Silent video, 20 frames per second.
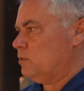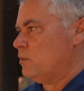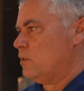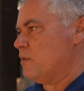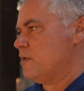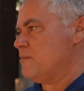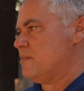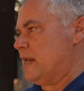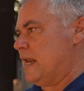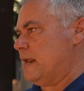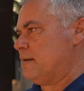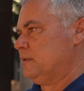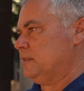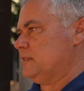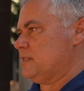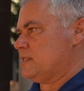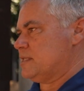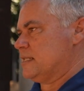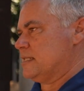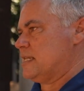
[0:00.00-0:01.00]
Well, we've been able
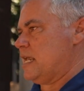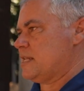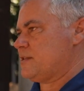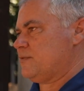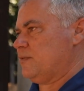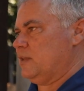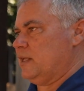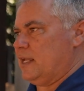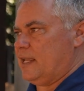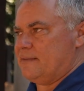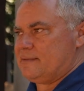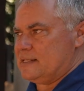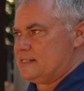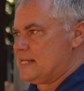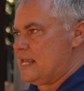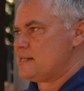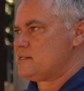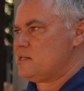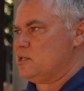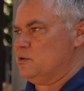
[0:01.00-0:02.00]
to successfully get the
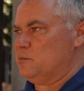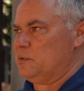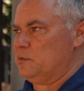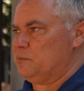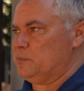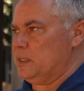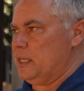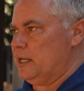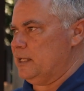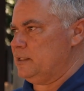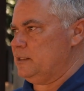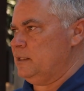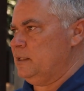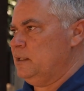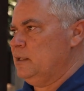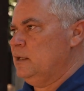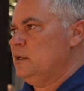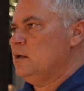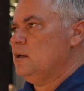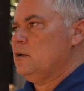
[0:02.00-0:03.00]
test tube of blood
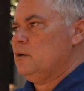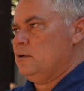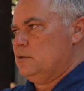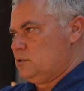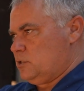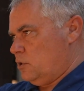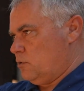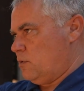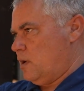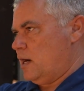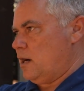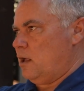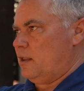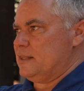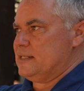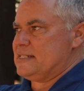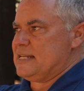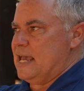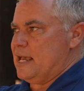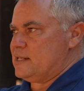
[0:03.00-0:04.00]
to run
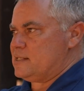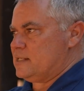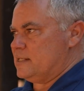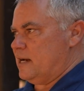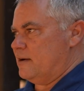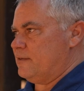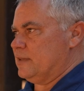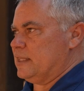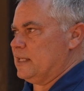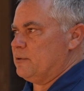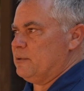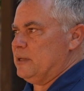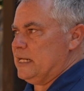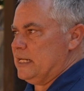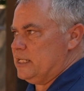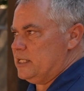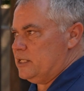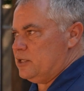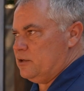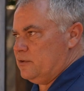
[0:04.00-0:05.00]
all the tests and everything we
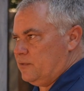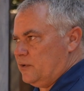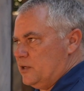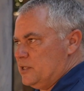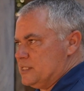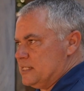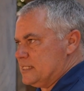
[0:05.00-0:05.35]
need to do for his